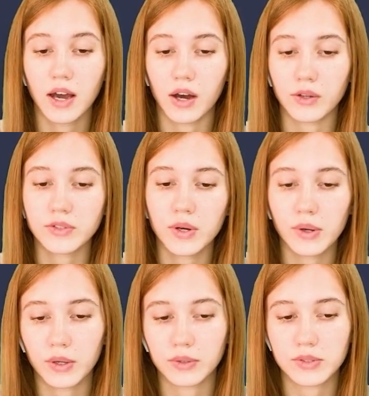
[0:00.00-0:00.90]
Also,
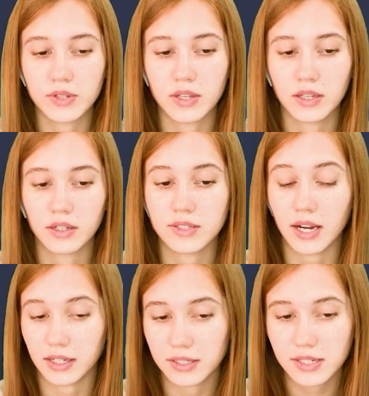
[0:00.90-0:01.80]
according to the
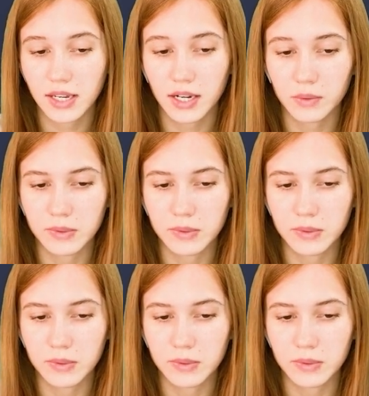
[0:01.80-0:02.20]
second indicator,